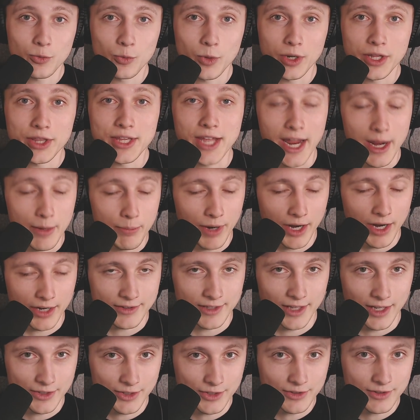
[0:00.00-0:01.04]
with Apex
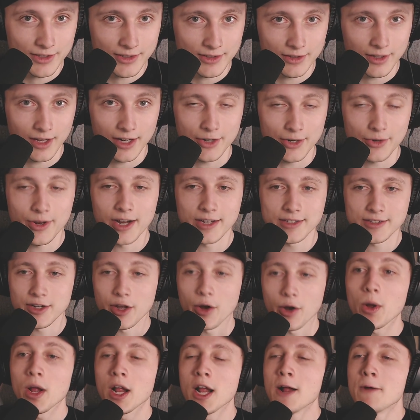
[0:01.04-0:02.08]
Legends, as a lot of you guys
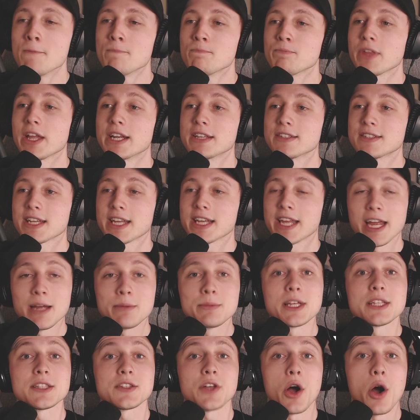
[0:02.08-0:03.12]
know, it is a game
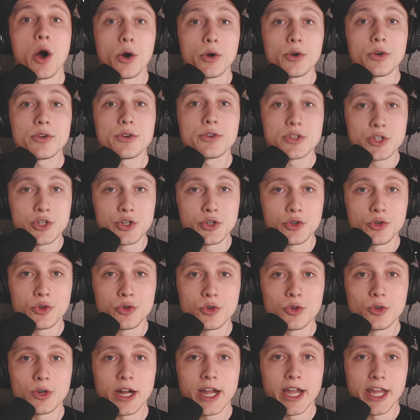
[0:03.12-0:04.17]
that's harder
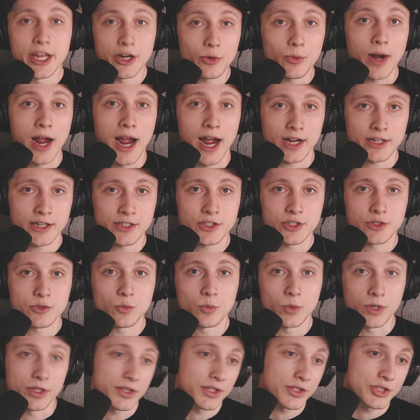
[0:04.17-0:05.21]
to interact
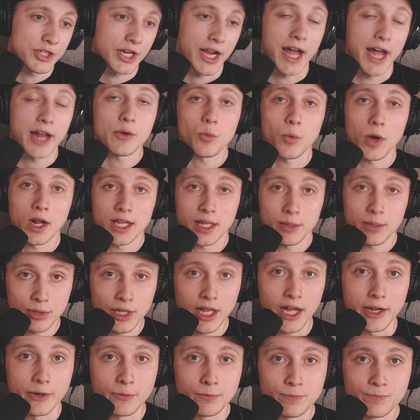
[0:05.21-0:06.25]
with the chat while I
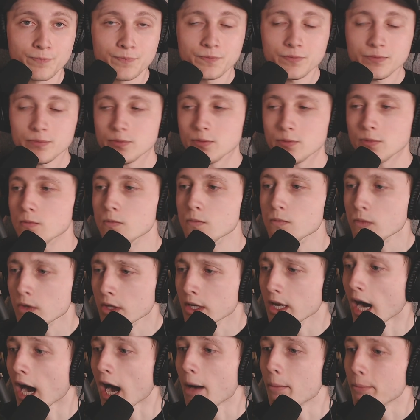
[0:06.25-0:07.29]
play.
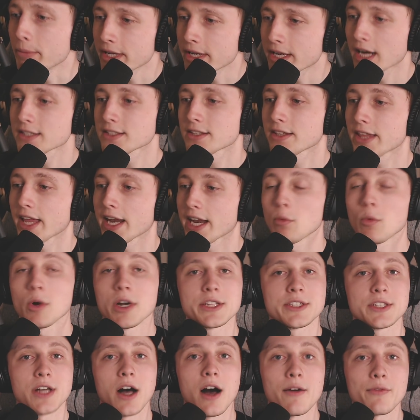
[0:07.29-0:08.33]
Because of that, I wanted
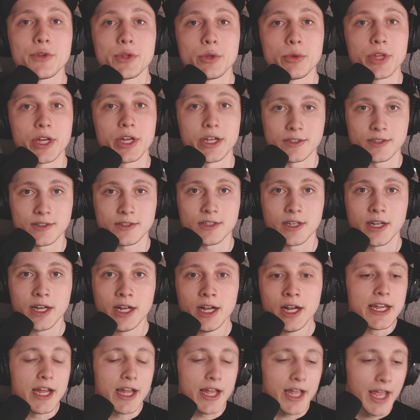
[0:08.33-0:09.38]
to offer you this.
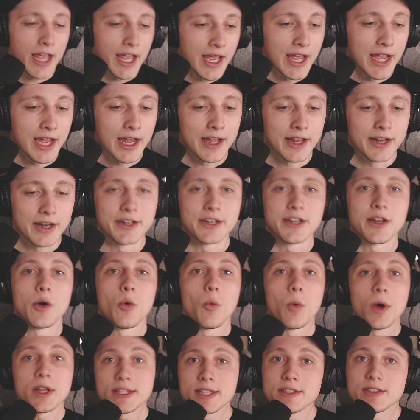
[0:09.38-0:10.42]
And
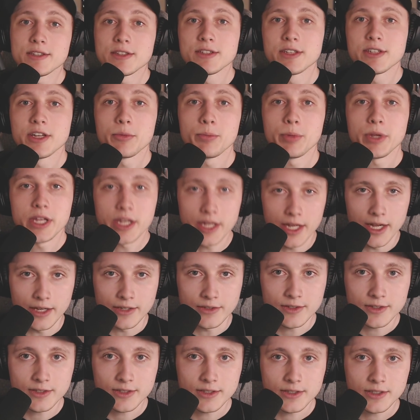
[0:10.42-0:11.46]
what this is going to be
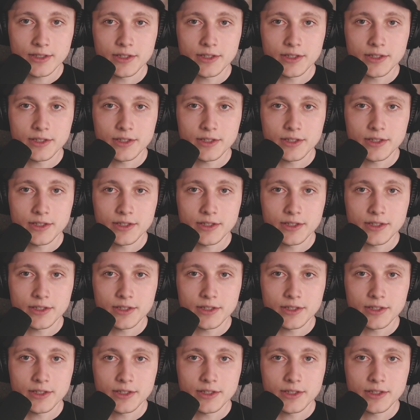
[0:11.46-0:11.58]
is